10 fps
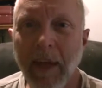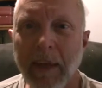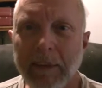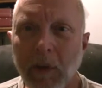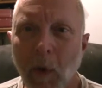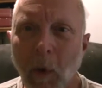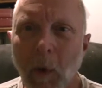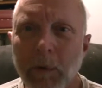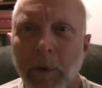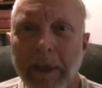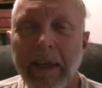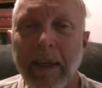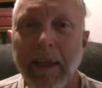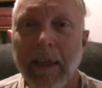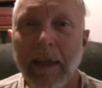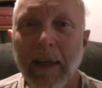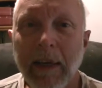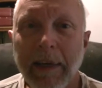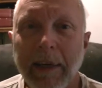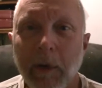It's an old one.
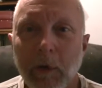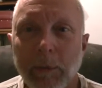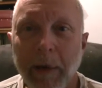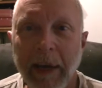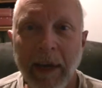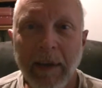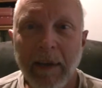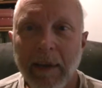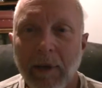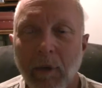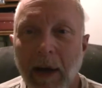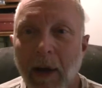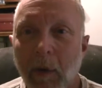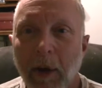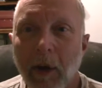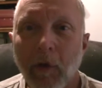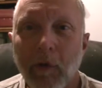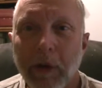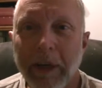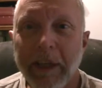Uh, it goes back, wow, well
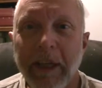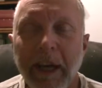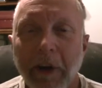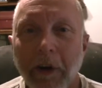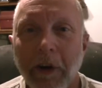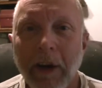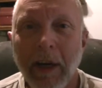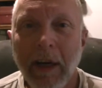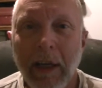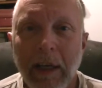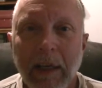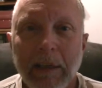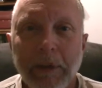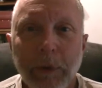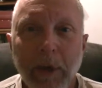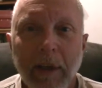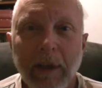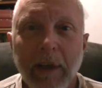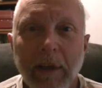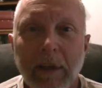over a year to uh,
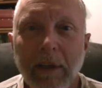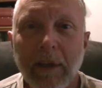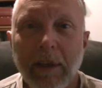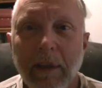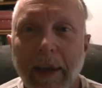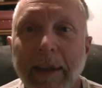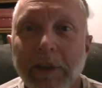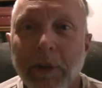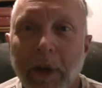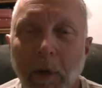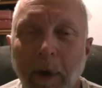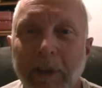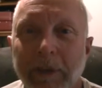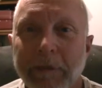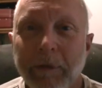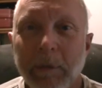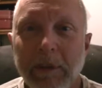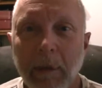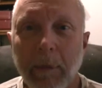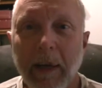answer a question from
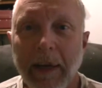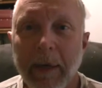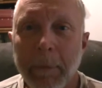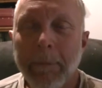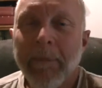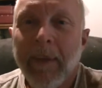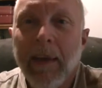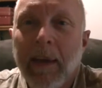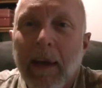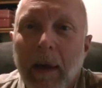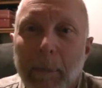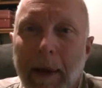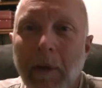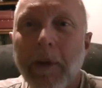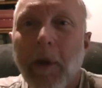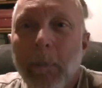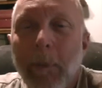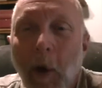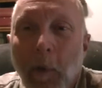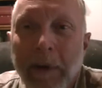somebody about a
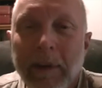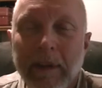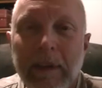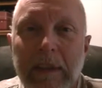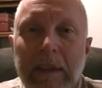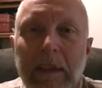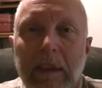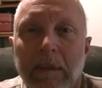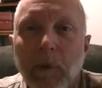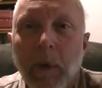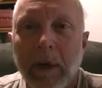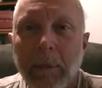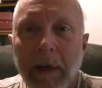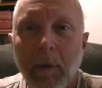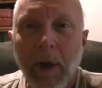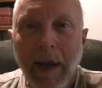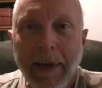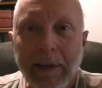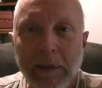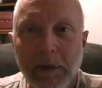component of one of my
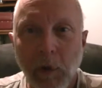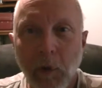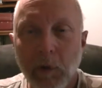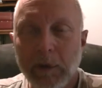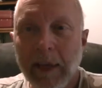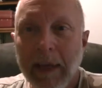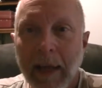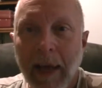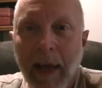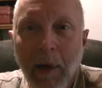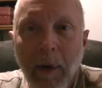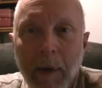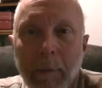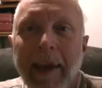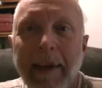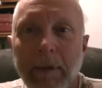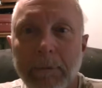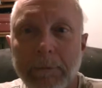rocket stoves and how I made it.